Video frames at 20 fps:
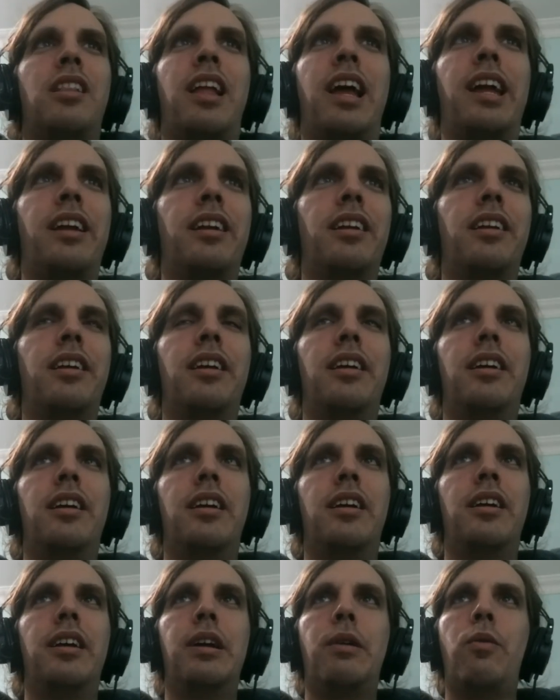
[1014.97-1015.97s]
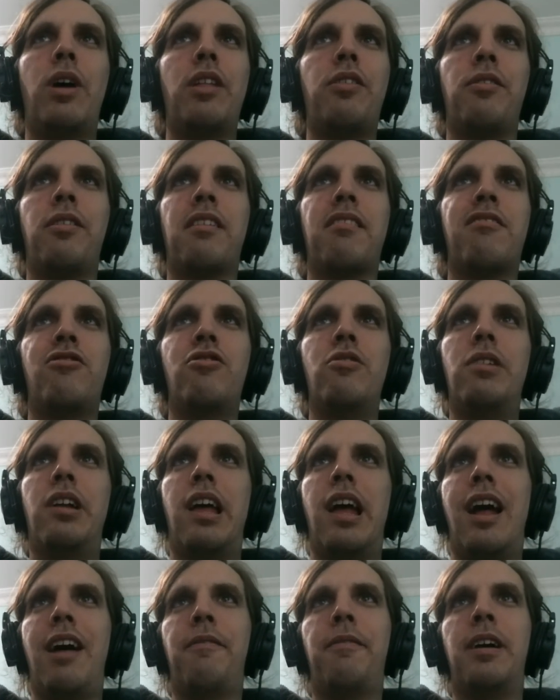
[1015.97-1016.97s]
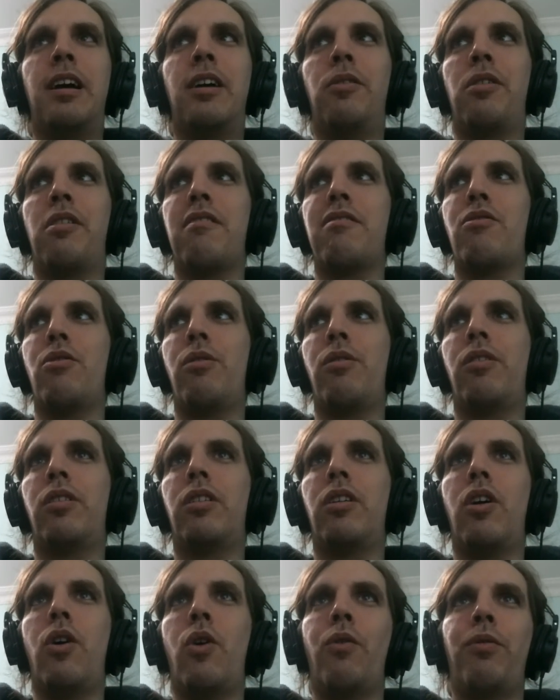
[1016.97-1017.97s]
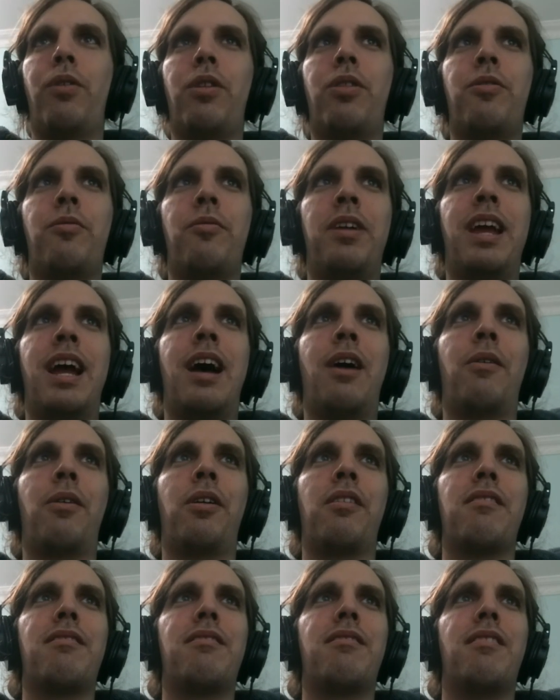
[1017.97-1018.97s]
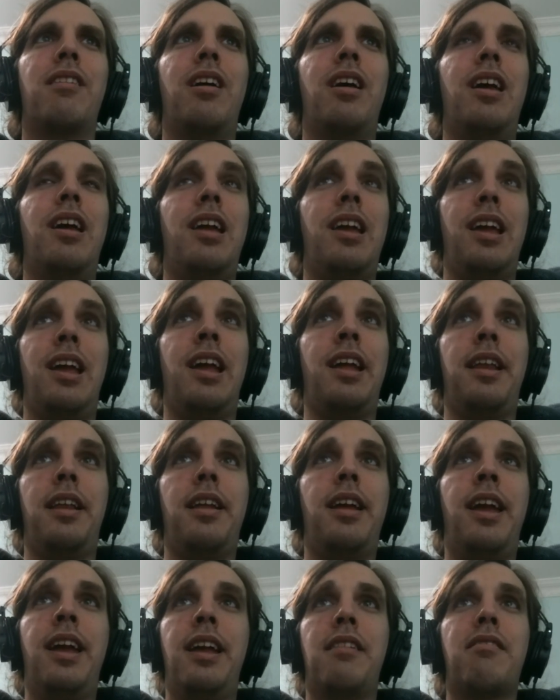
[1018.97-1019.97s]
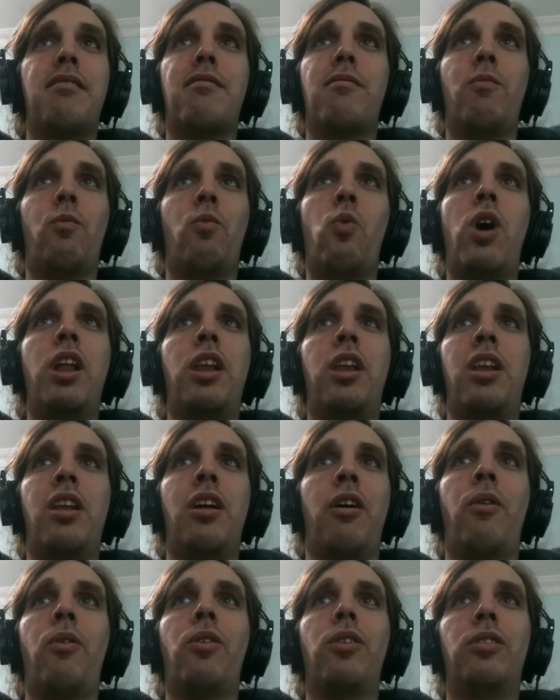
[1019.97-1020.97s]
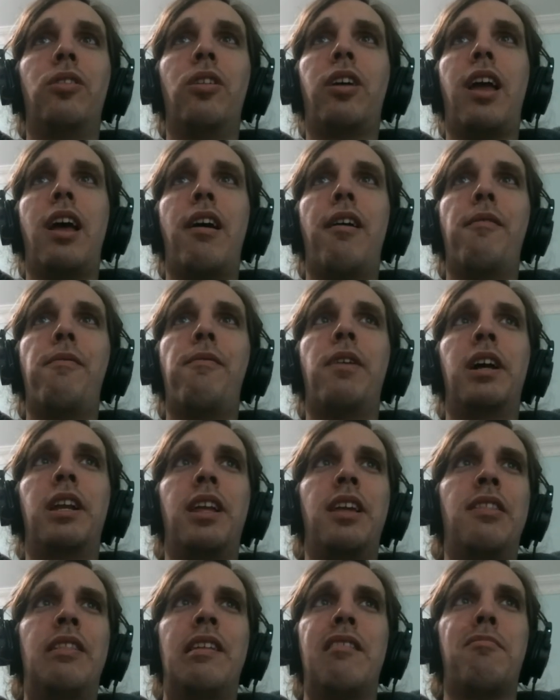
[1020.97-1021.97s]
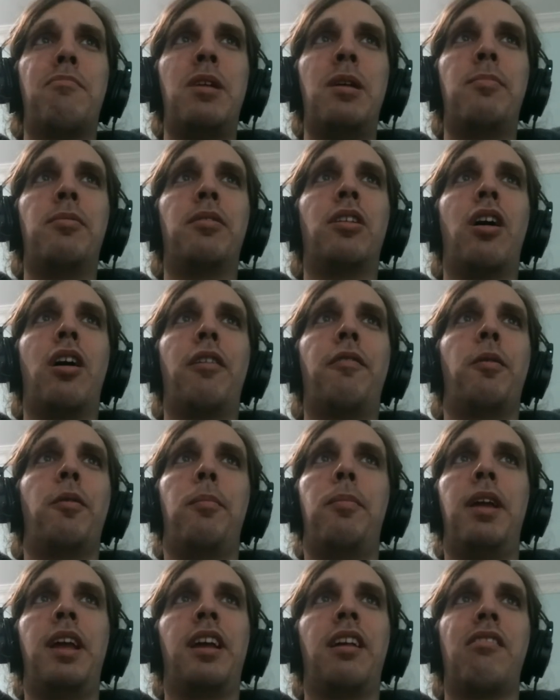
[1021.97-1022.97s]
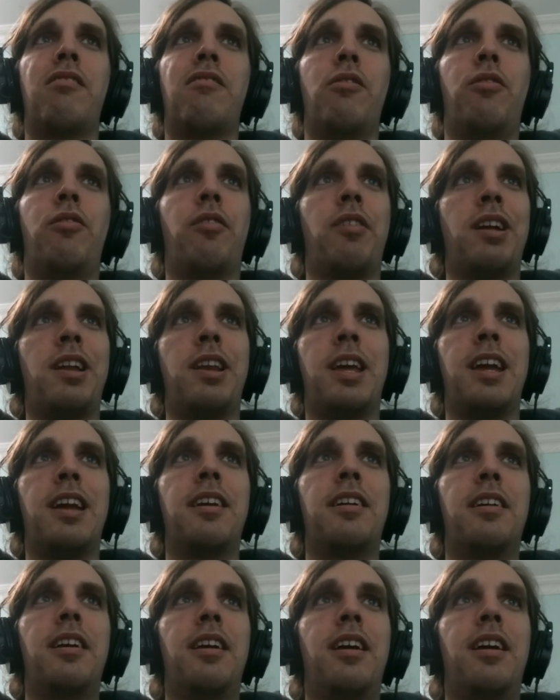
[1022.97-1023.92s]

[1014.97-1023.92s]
like whether it's 2.5 hours or over 3 hours, it hits one note. Look at how funny these people are for being so greedy